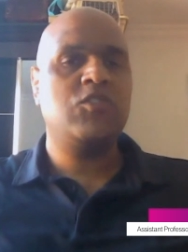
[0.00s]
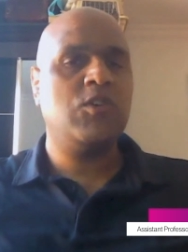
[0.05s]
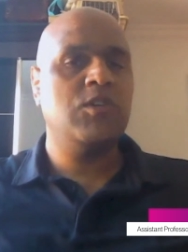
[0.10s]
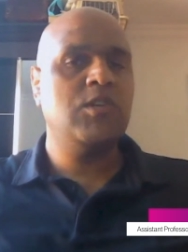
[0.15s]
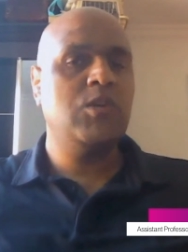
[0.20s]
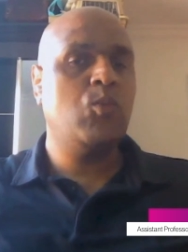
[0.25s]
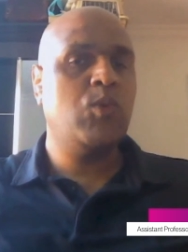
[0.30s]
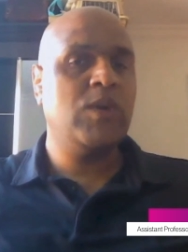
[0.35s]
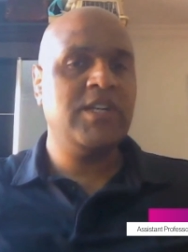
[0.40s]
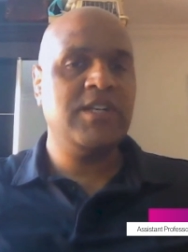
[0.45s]

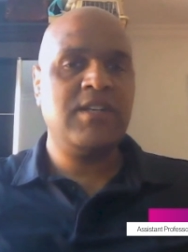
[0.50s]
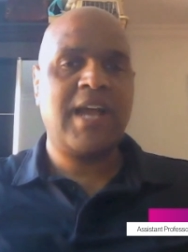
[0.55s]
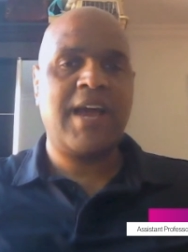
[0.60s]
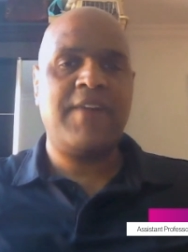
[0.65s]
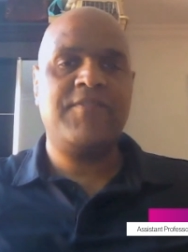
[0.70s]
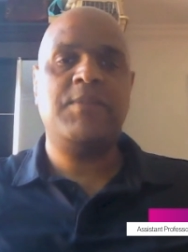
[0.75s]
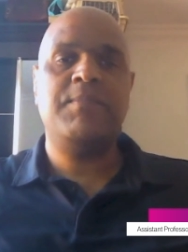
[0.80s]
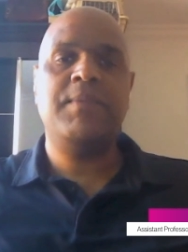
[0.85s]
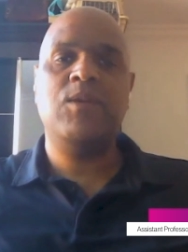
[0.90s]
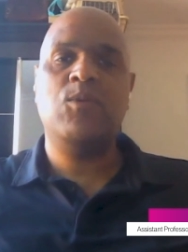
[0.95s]
So you wouldn't
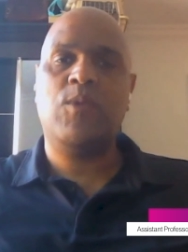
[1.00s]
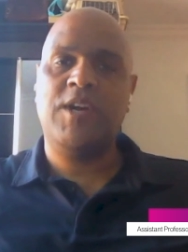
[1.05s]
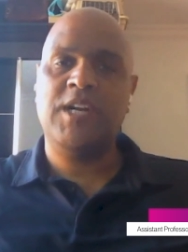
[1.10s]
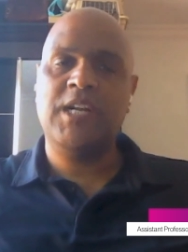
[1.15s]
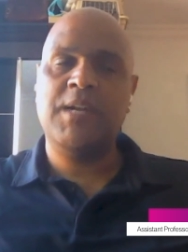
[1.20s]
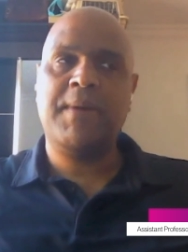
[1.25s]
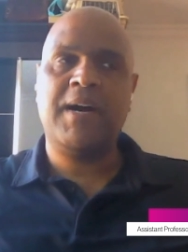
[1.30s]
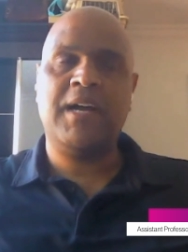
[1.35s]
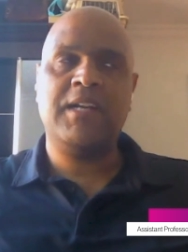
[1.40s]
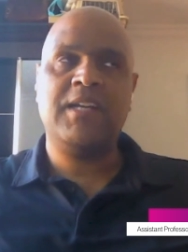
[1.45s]
have to be
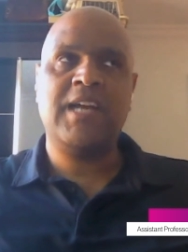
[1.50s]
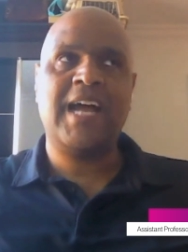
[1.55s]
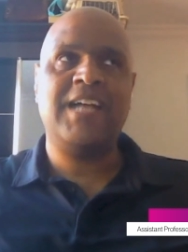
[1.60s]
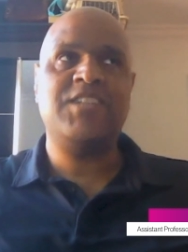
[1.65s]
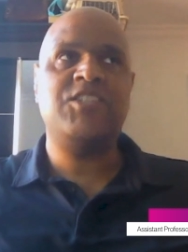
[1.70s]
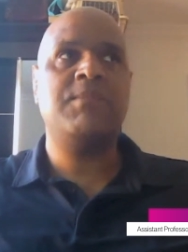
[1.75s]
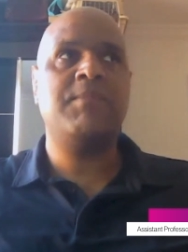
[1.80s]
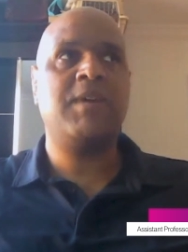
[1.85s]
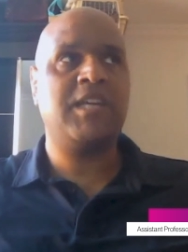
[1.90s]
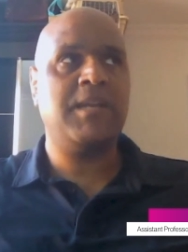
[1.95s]
worried about
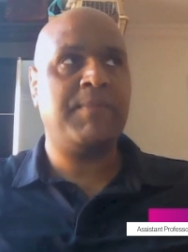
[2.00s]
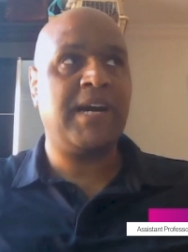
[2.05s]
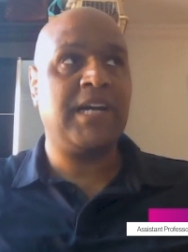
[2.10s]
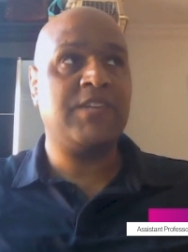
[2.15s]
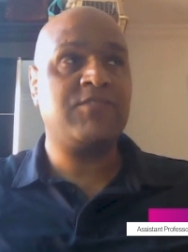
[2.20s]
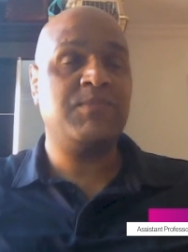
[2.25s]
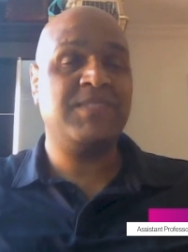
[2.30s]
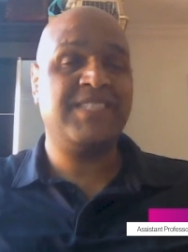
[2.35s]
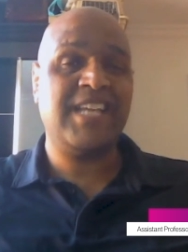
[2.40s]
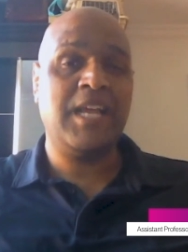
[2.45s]
catching
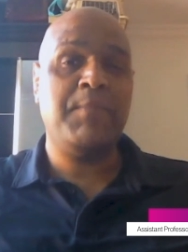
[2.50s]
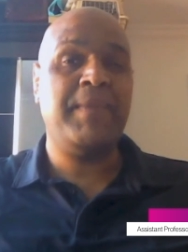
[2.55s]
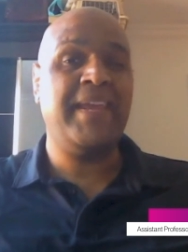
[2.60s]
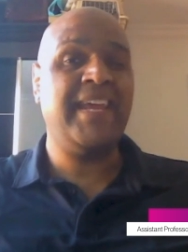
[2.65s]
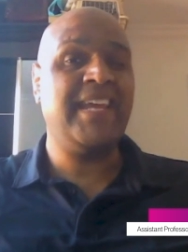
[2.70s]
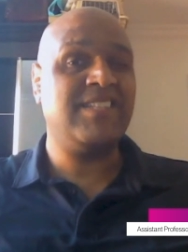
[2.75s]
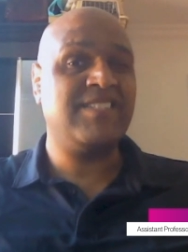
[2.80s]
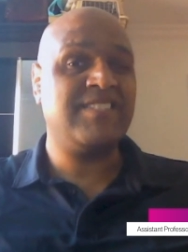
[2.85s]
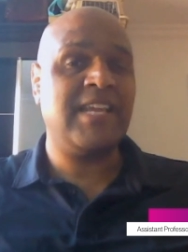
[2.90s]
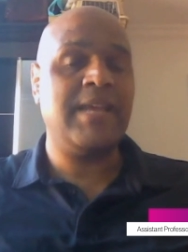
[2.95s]
monkeypox from say
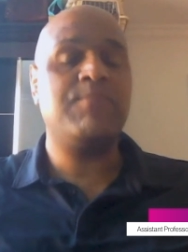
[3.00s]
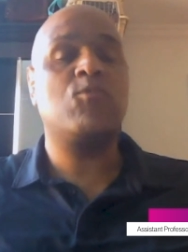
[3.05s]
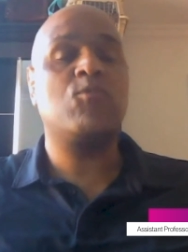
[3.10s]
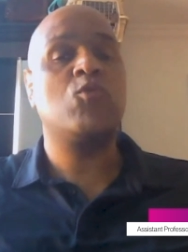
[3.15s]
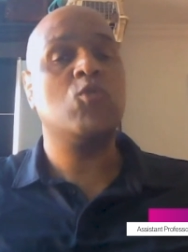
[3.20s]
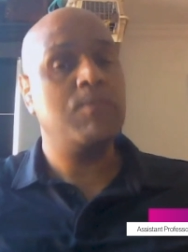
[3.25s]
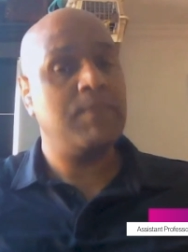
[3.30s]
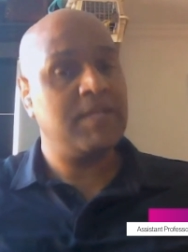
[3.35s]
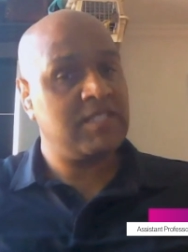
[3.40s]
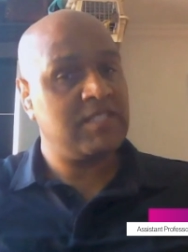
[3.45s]
being in the
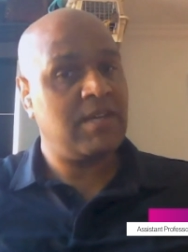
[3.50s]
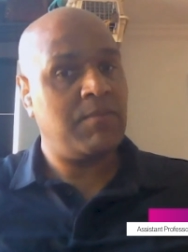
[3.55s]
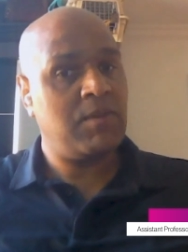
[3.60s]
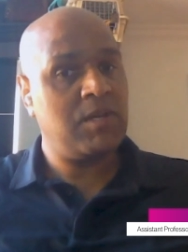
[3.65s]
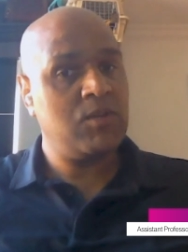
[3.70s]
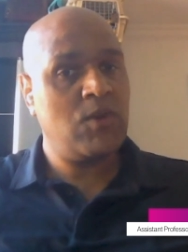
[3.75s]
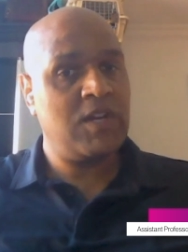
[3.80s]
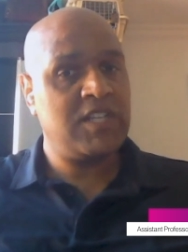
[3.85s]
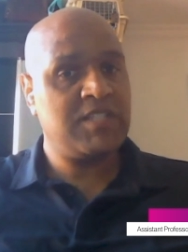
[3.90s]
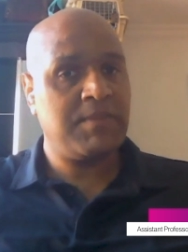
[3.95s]
same room as
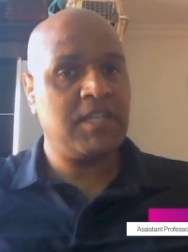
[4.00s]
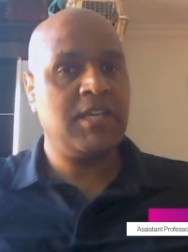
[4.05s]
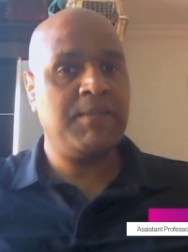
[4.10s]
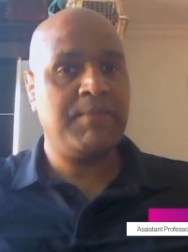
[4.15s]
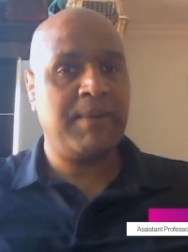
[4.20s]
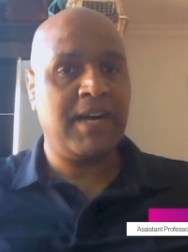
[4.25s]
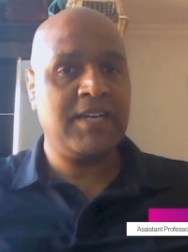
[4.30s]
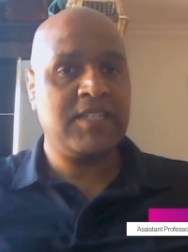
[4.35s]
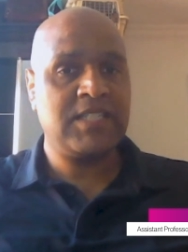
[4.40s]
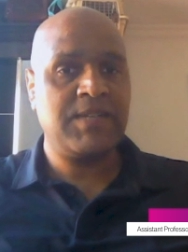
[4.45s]
someone who has
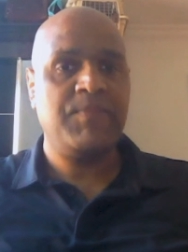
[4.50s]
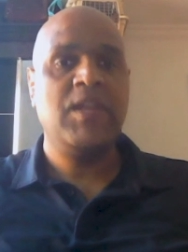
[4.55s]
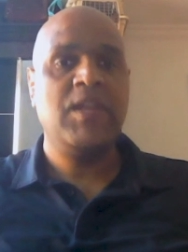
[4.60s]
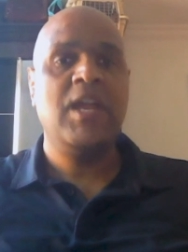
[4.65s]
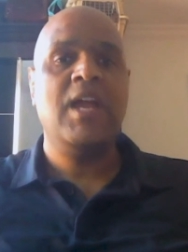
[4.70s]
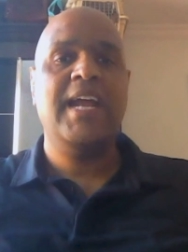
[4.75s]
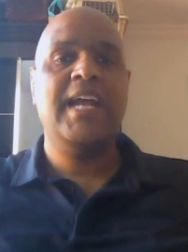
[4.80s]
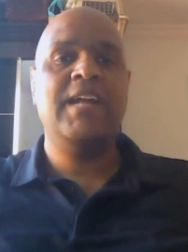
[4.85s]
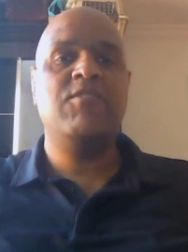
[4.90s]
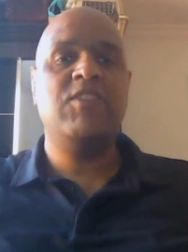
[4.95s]
monkeypox.
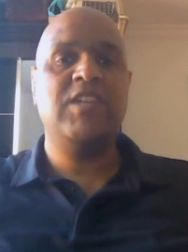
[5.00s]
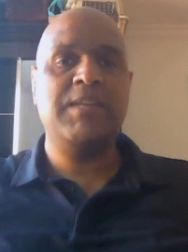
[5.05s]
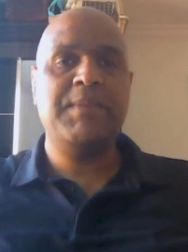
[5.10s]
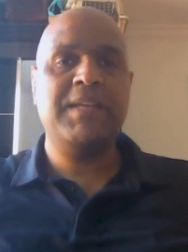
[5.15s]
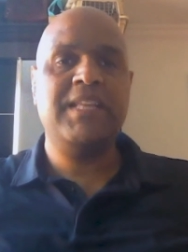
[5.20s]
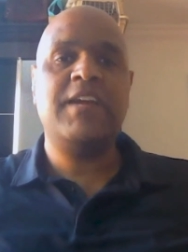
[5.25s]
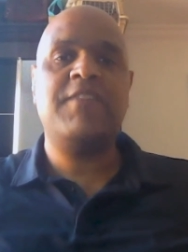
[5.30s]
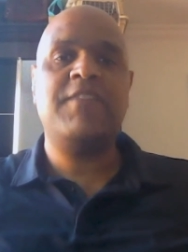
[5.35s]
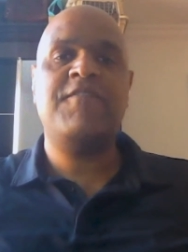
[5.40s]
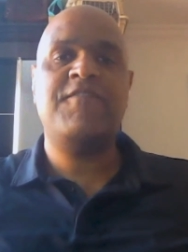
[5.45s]
It'd
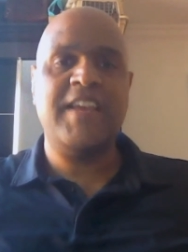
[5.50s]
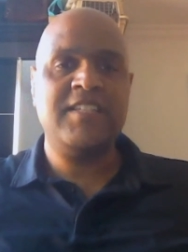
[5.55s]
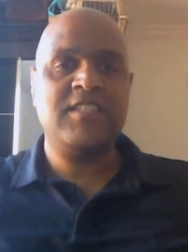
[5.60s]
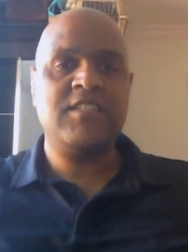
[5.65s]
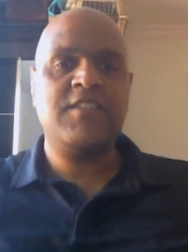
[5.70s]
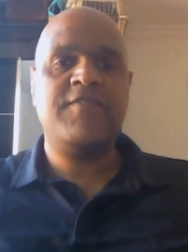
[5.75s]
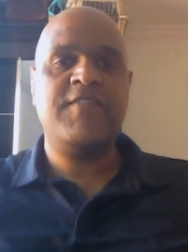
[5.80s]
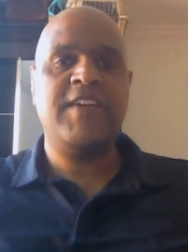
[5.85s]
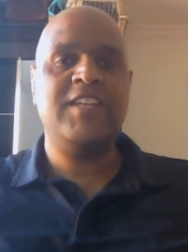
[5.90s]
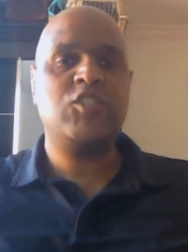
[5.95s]
really be like
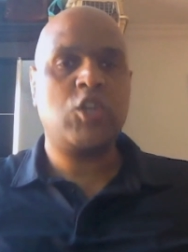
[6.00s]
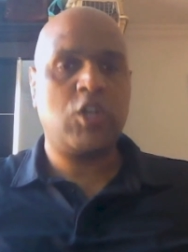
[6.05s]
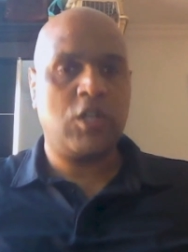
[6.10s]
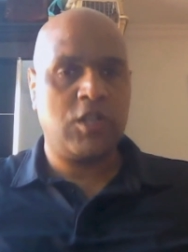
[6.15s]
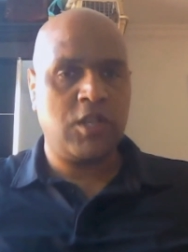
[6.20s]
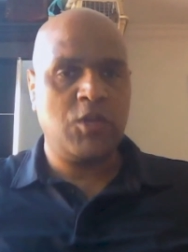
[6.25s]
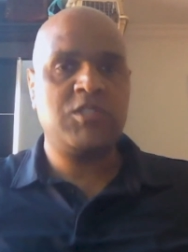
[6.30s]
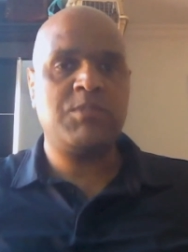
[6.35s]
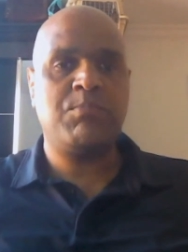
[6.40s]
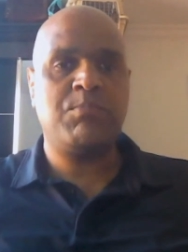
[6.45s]
face to face
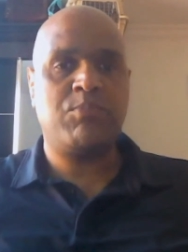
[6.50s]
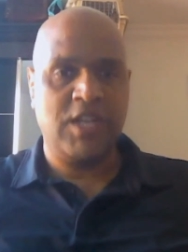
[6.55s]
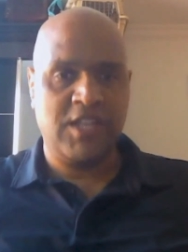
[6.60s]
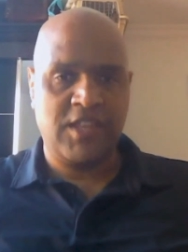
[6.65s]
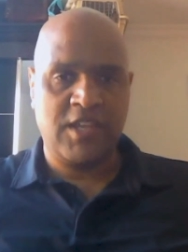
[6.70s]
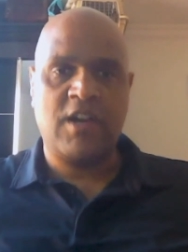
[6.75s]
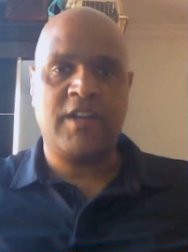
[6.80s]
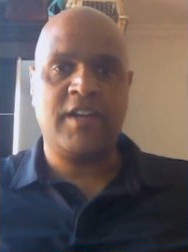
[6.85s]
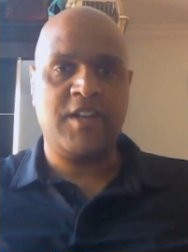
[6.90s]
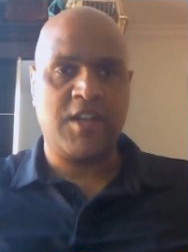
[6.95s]
close
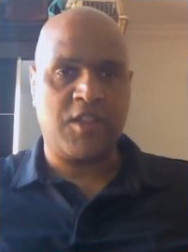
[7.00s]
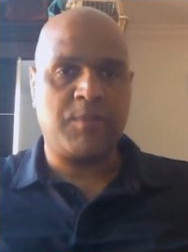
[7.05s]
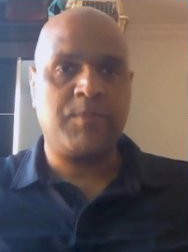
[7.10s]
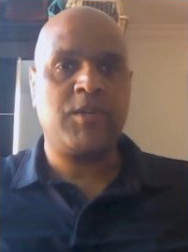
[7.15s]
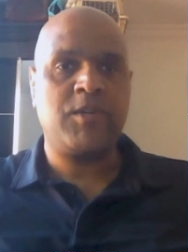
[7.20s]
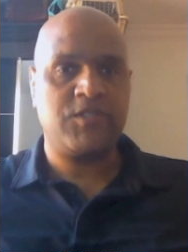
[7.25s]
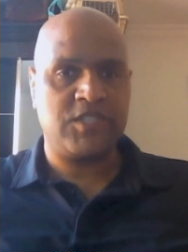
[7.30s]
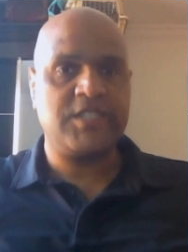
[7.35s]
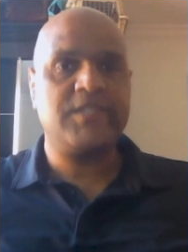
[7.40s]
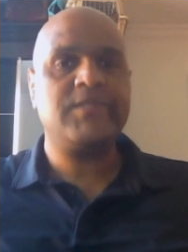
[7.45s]
breathing on another
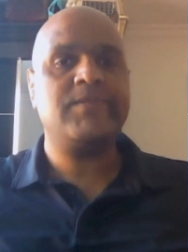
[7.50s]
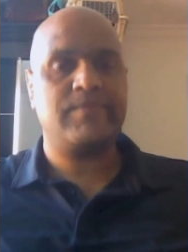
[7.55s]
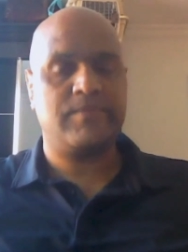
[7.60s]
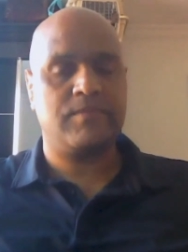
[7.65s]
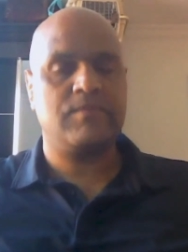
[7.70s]
person.